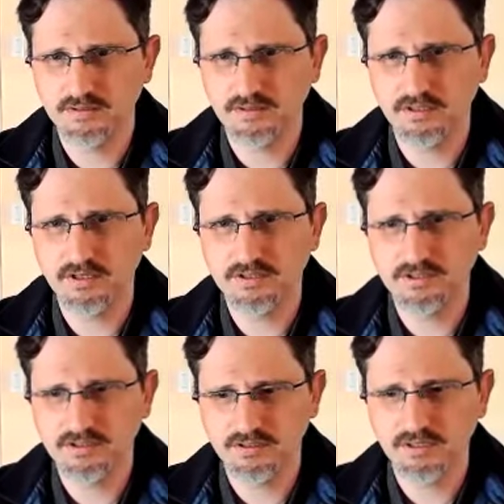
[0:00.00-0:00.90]

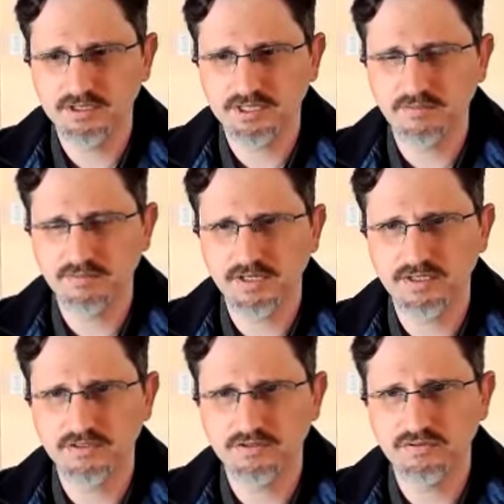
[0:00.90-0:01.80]
large scale
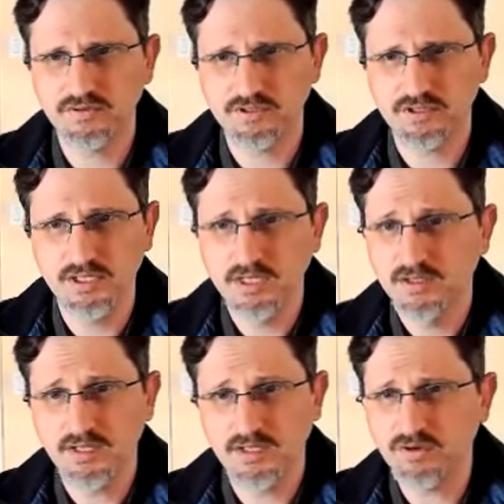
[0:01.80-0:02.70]
project tools
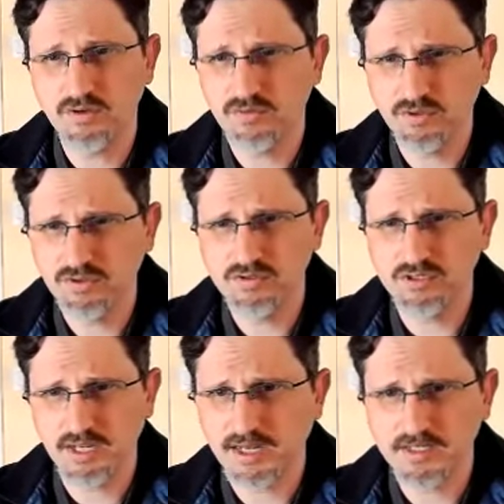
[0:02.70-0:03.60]
that you can use
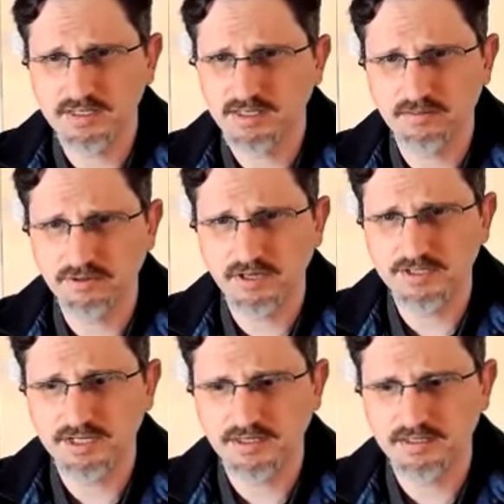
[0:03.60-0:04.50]
on any scale
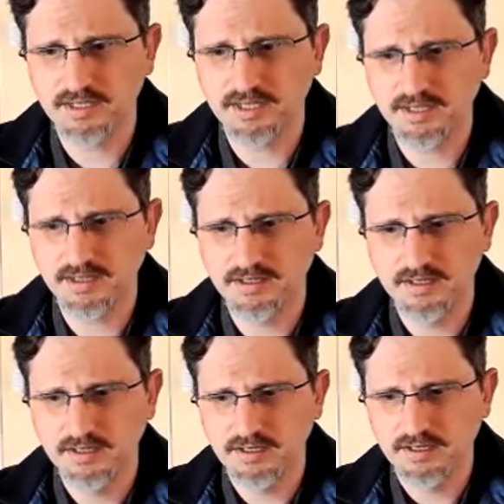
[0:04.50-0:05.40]
project. And
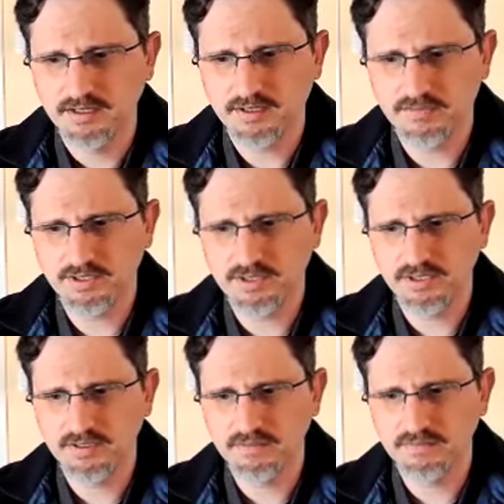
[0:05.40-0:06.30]
they're
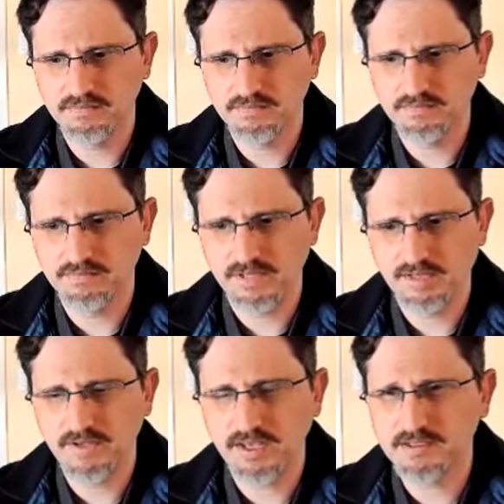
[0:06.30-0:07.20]
really
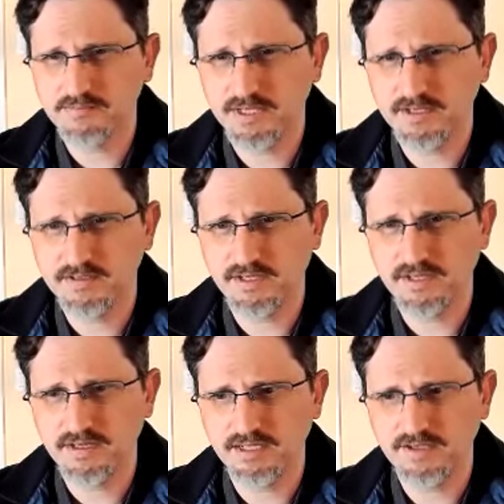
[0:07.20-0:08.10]
advanced because they
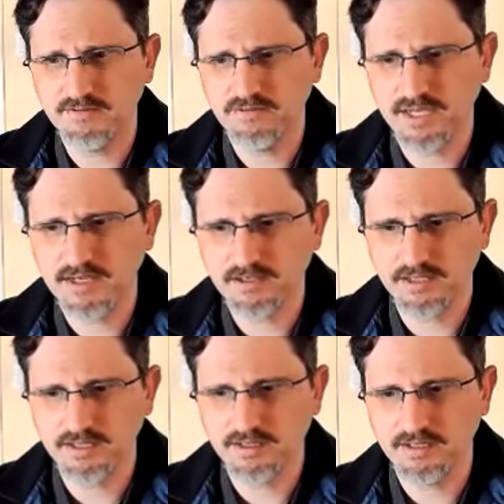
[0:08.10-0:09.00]
can let you dial
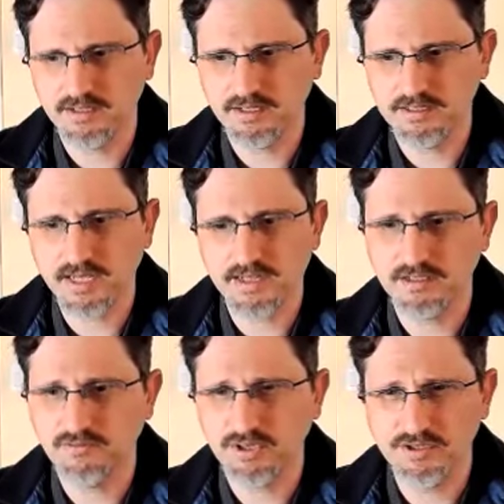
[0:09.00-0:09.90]
in
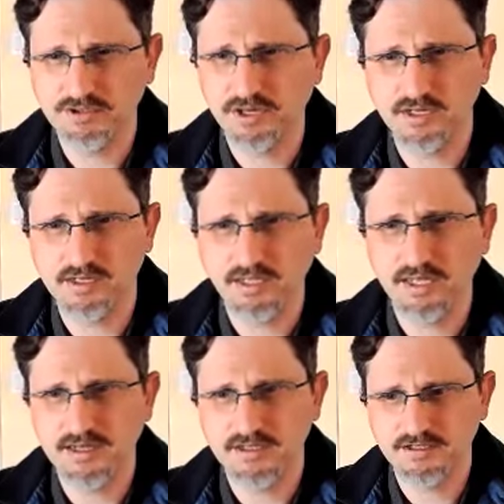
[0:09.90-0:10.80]
exactly what you're trying to
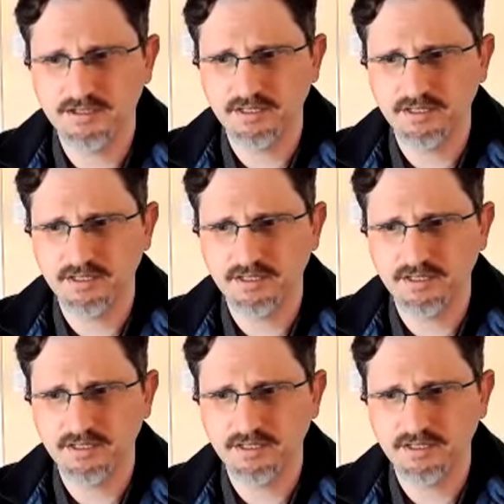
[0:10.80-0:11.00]
clash,